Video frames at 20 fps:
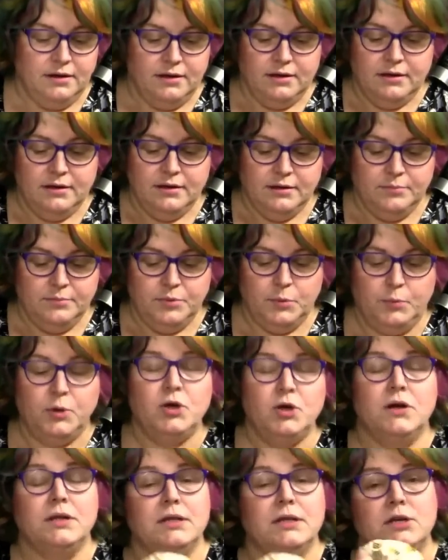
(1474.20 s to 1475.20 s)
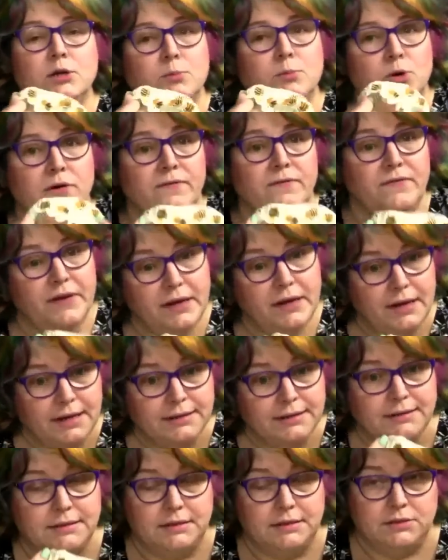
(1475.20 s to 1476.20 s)
but put a little more
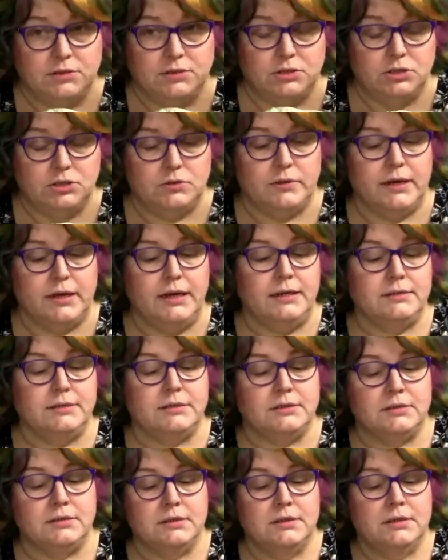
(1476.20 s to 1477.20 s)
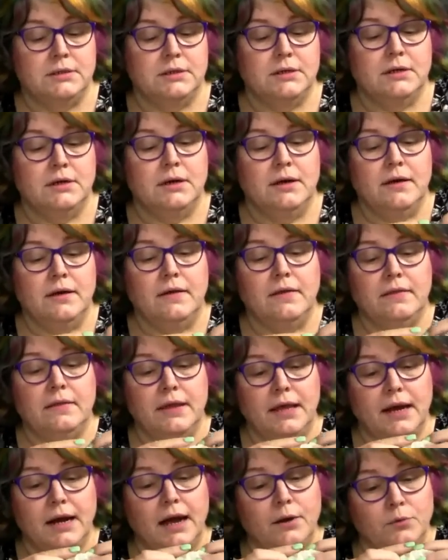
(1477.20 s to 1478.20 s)
finesse into it, then
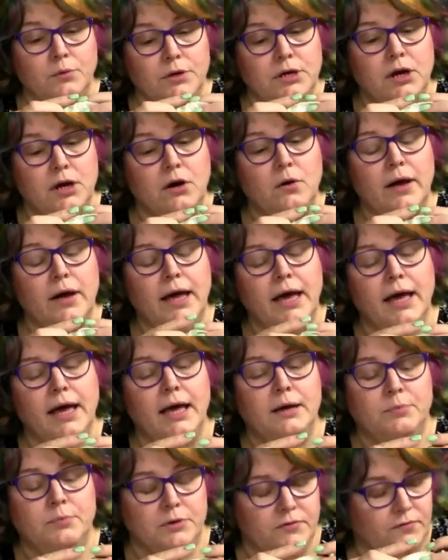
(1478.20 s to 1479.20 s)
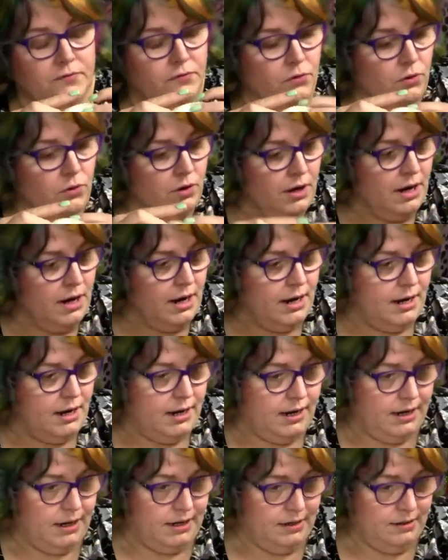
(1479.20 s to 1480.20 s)
I would go ahead before
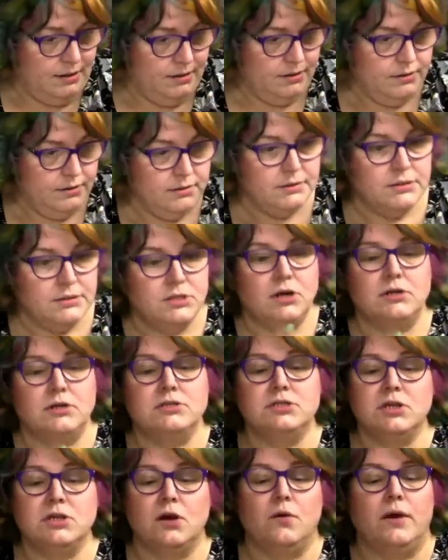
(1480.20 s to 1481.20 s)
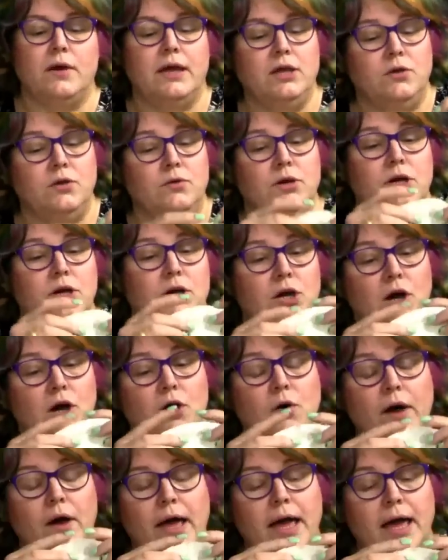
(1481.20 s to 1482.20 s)
I start sewing, you can
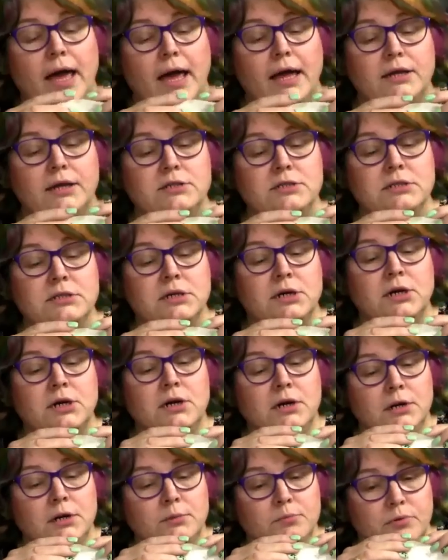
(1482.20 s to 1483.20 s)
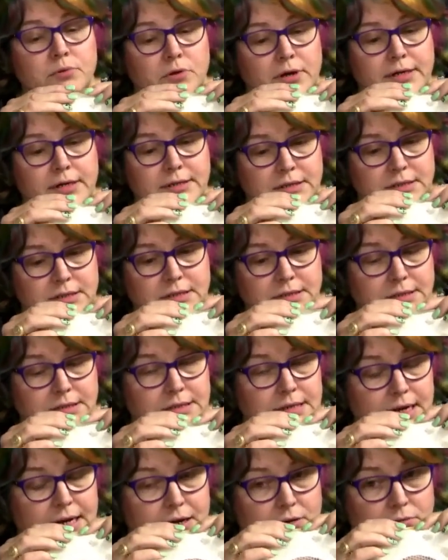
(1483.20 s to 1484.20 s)
go and press this
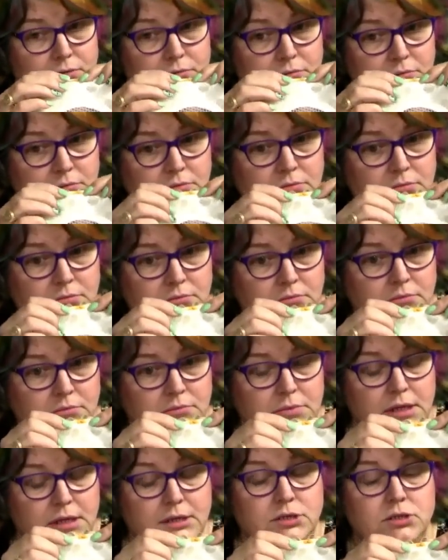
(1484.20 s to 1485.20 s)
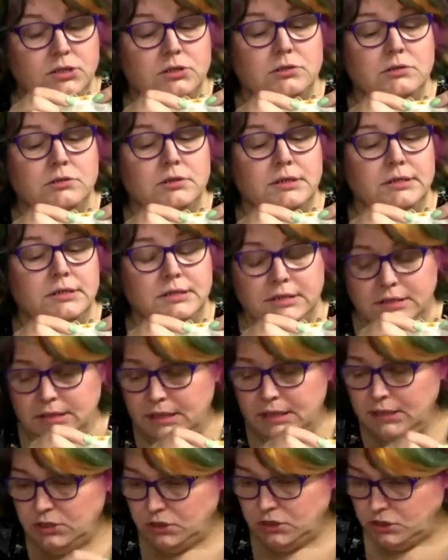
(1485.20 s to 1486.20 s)
down and do a
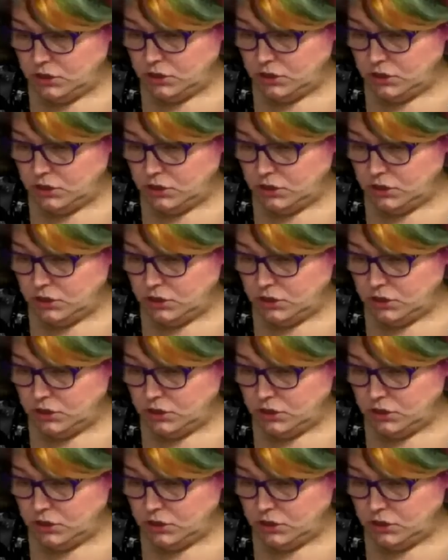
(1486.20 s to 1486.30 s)
stitch.